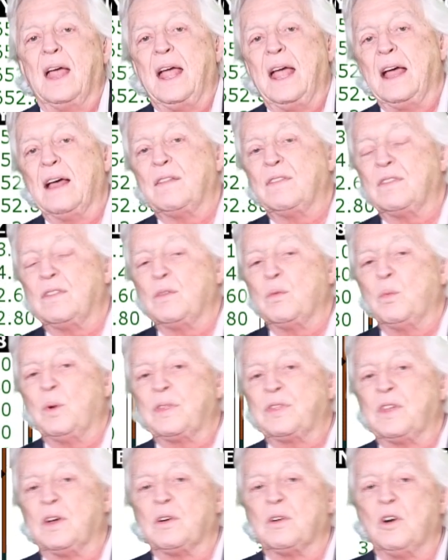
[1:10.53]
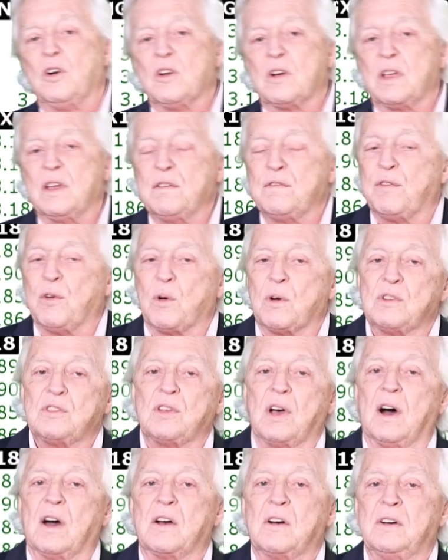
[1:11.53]
And what they're looking for
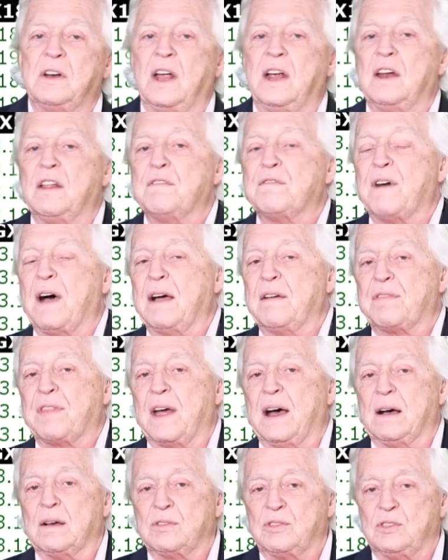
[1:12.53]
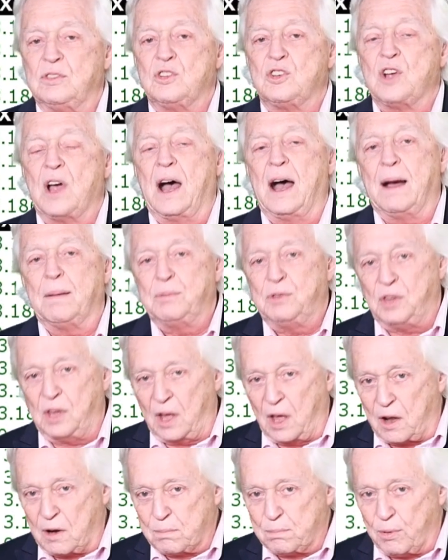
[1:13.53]
is 185,000 jobs,
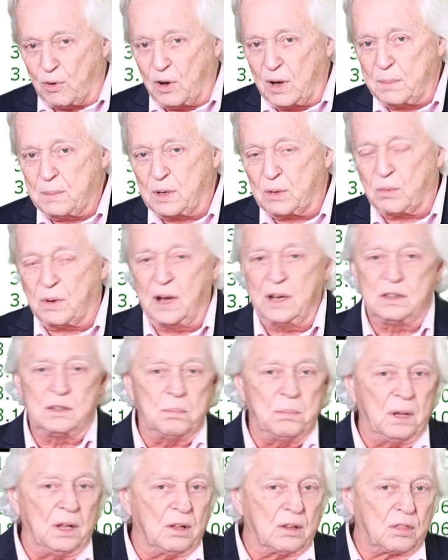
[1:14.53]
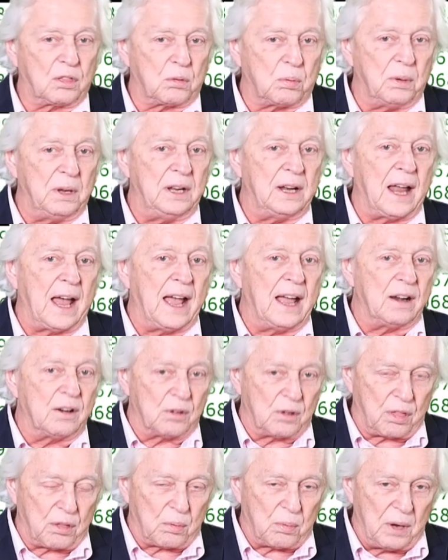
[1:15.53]
the unemployment rate to be at 3.9
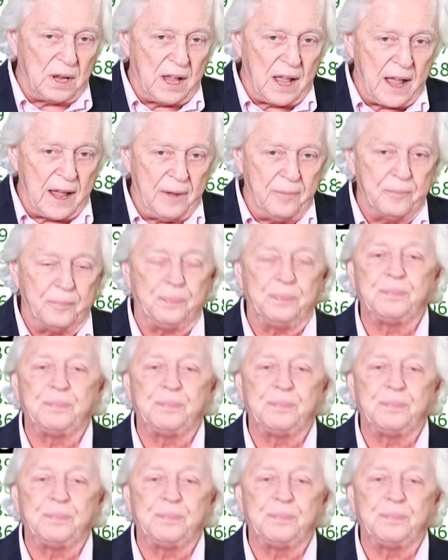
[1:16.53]
or 3.8.